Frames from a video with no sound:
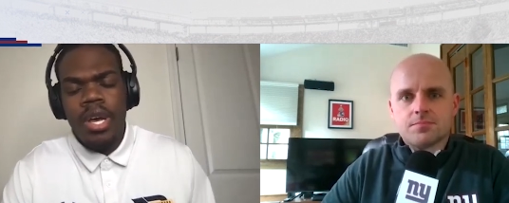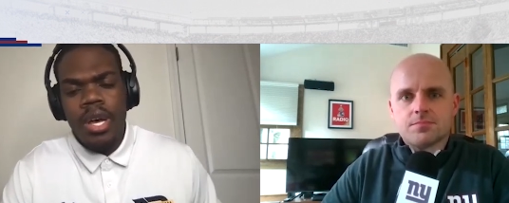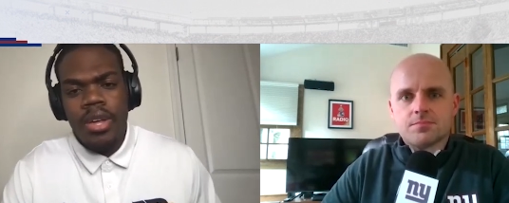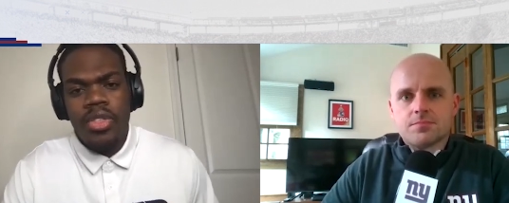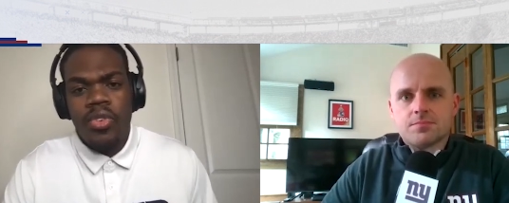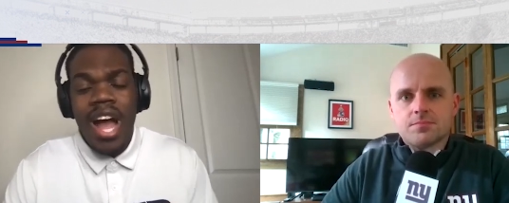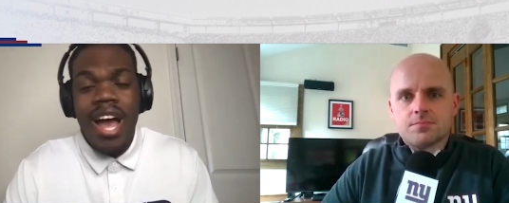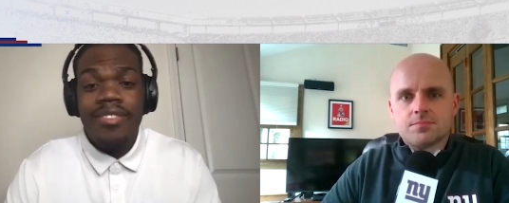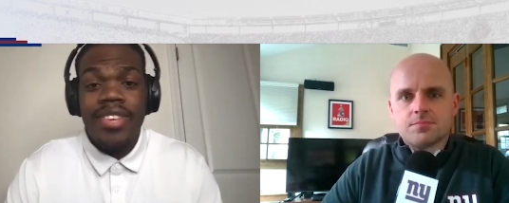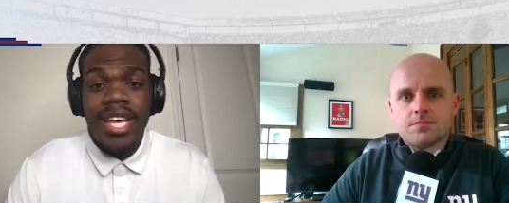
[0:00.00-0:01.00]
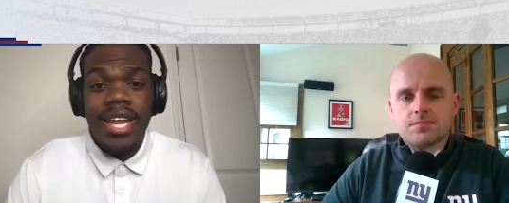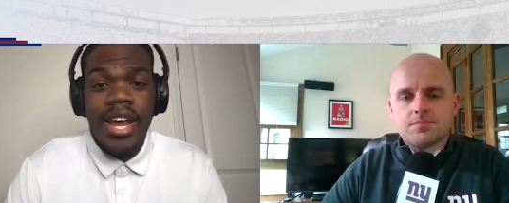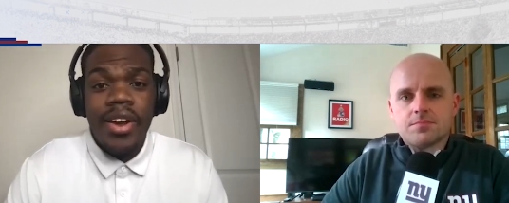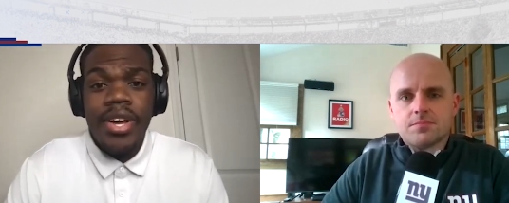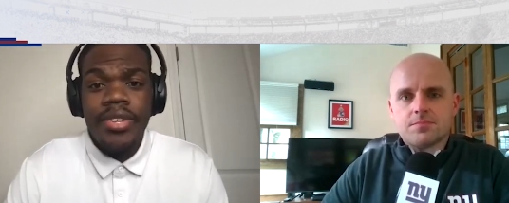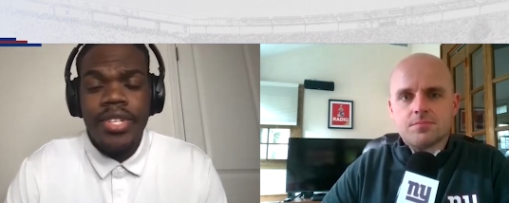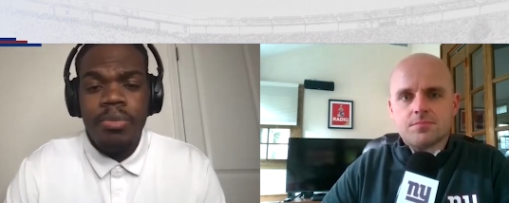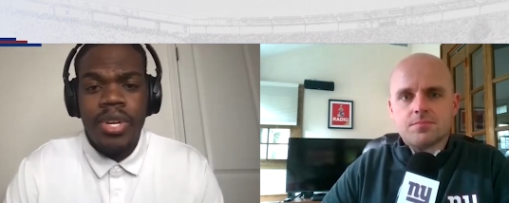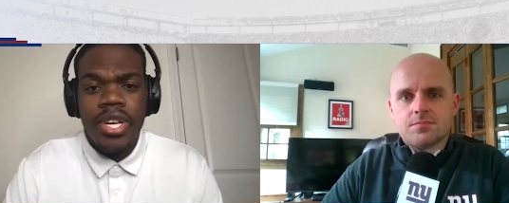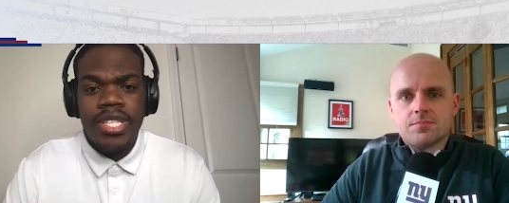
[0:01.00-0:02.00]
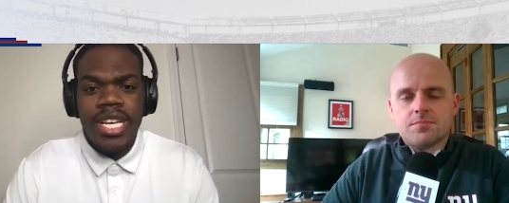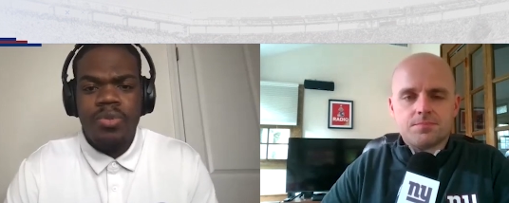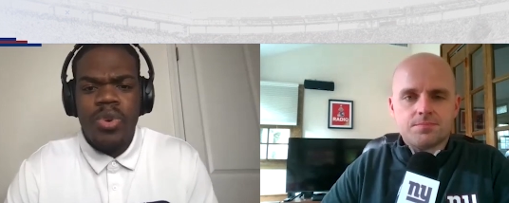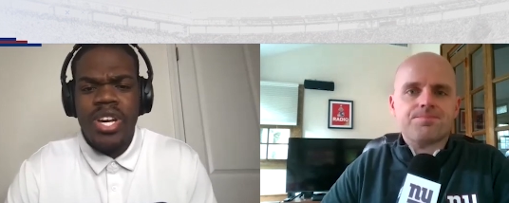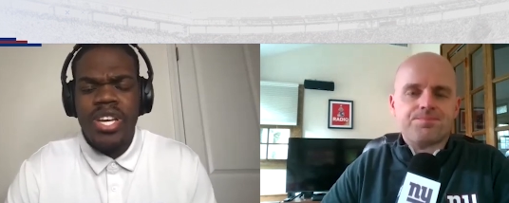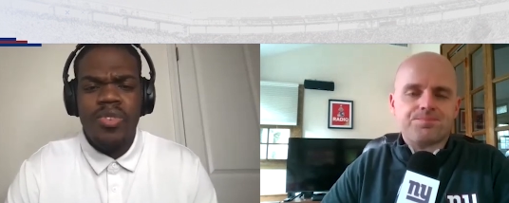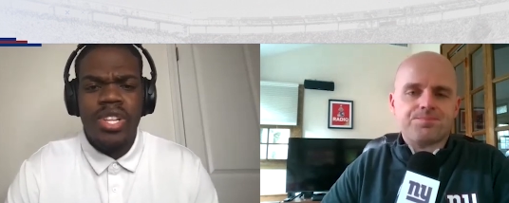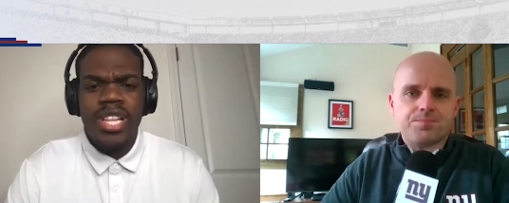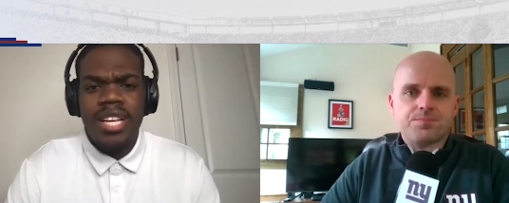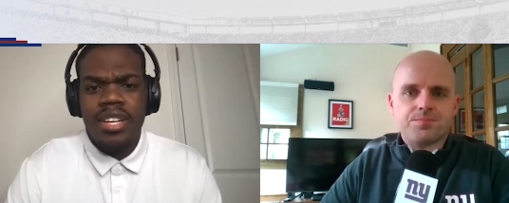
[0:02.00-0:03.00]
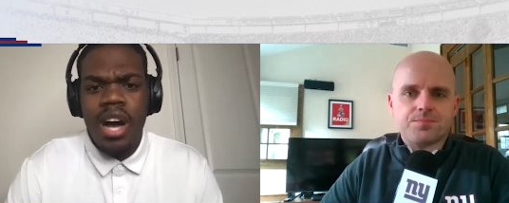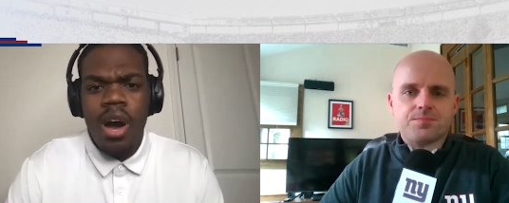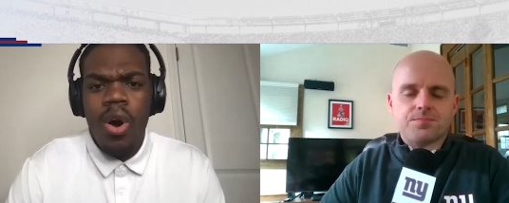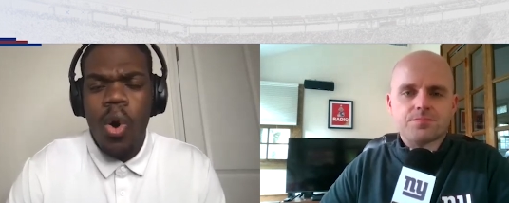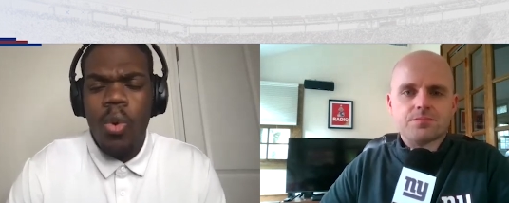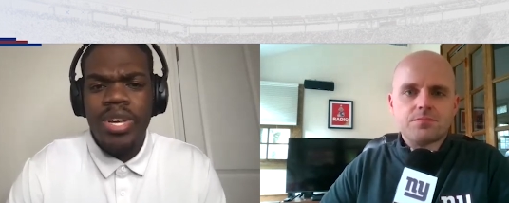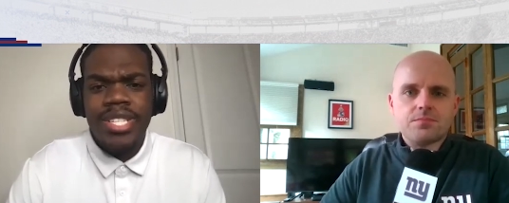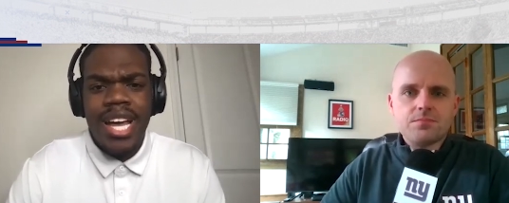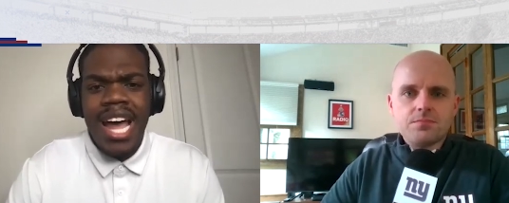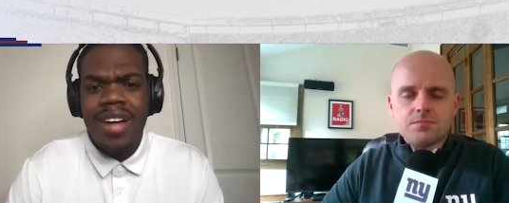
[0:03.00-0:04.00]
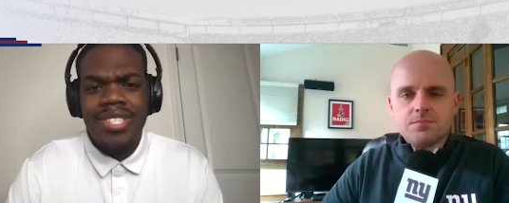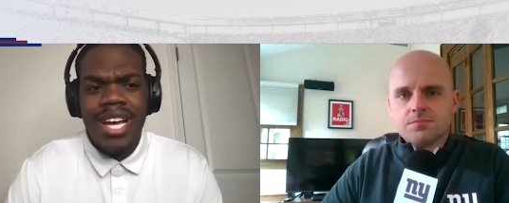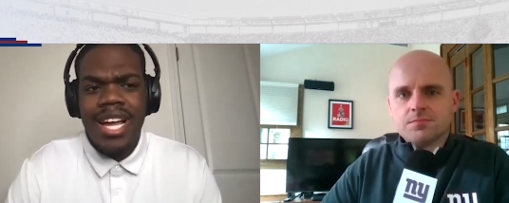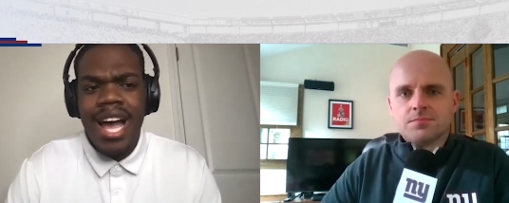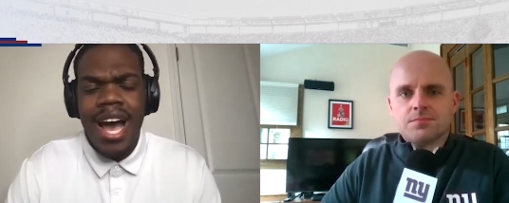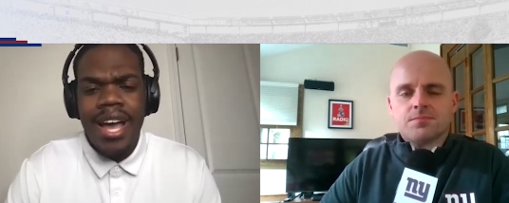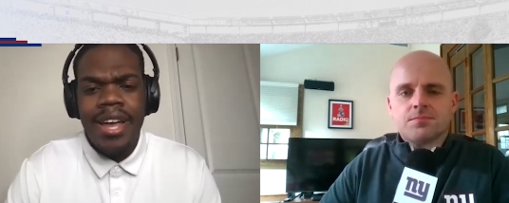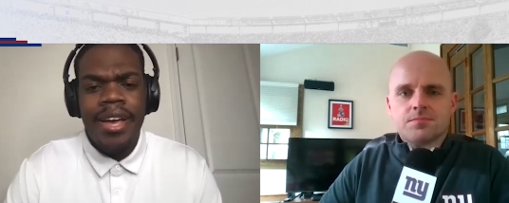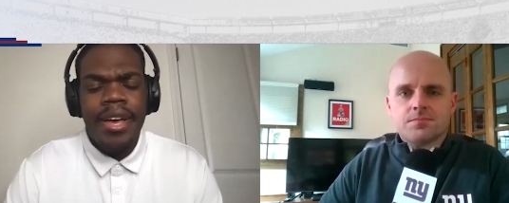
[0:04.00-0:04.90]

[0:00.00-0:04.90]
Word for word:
Speaker 1: uh, thrive in that area just because that's where he really likes to call home. He's not an outside guy.